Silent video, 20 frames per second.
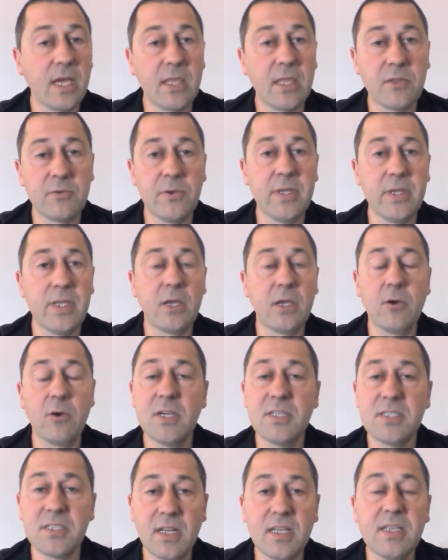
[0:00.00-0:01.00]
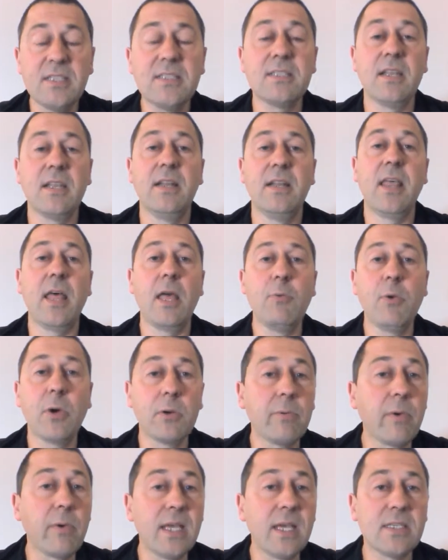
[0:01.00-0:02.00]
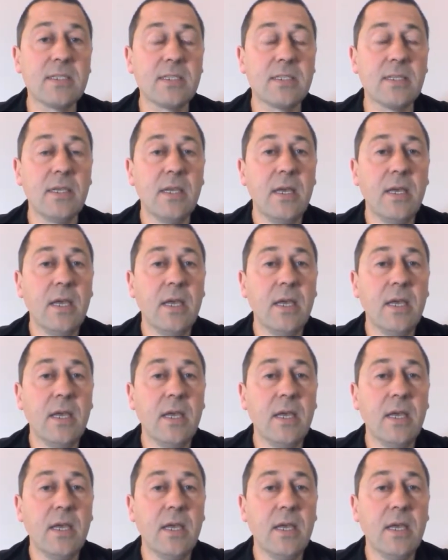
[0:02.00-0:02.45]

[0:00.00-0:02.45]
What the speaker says: take 3 young guys and instantly they want to race.